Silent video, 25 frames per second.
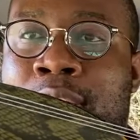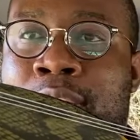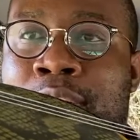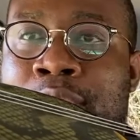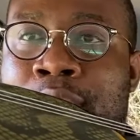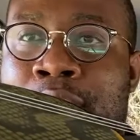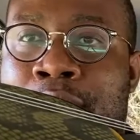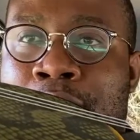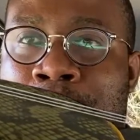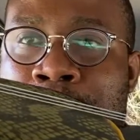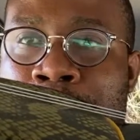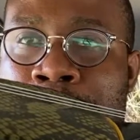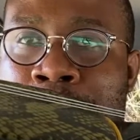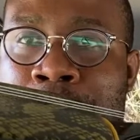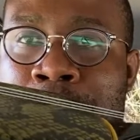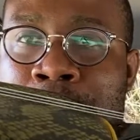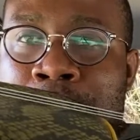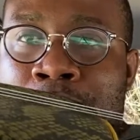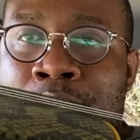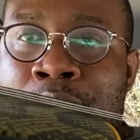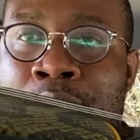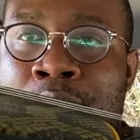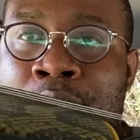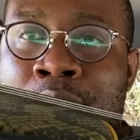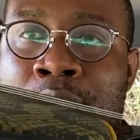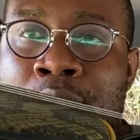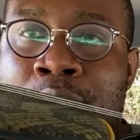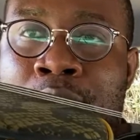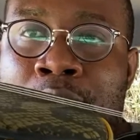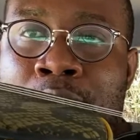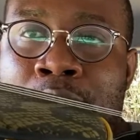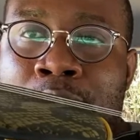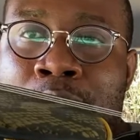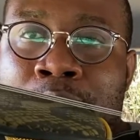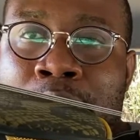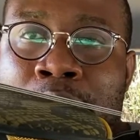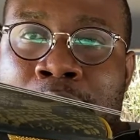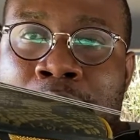traditional
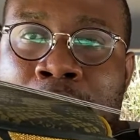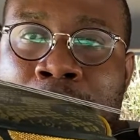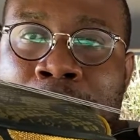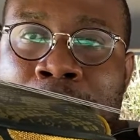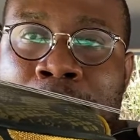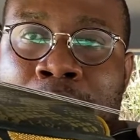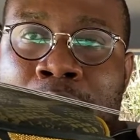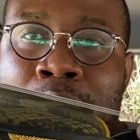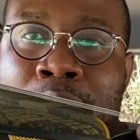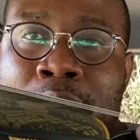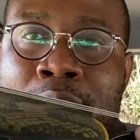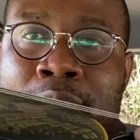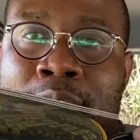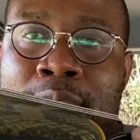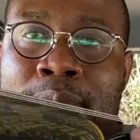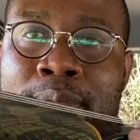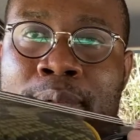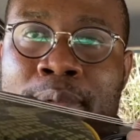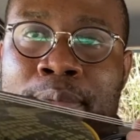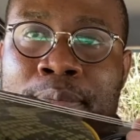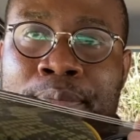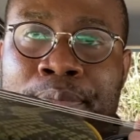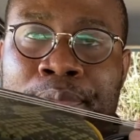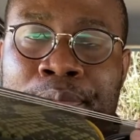Okinawan garb,